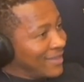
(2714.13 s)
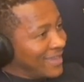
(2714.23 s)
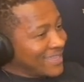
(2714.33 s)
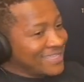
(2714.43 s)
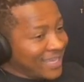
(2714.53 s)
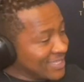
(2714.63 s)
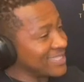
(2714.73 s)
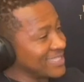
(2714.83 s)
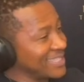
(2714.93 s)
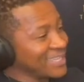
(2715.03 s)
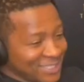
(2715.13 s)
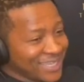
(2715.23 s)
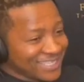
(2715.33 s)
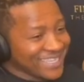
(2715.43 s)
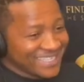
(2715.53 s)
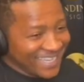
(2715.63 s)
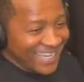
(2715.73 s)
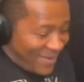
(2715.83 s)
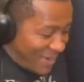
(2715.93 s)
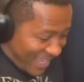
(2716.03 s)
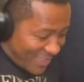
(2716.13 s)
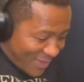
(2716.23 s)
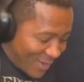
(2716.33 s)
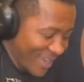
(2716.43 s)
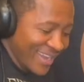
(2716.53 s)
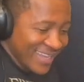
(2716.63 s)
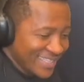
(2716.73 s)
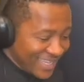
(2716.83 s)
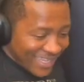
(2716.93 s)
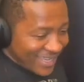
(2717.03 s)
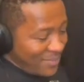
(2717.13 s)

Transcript: Yes, that's exactly what I thought. Let me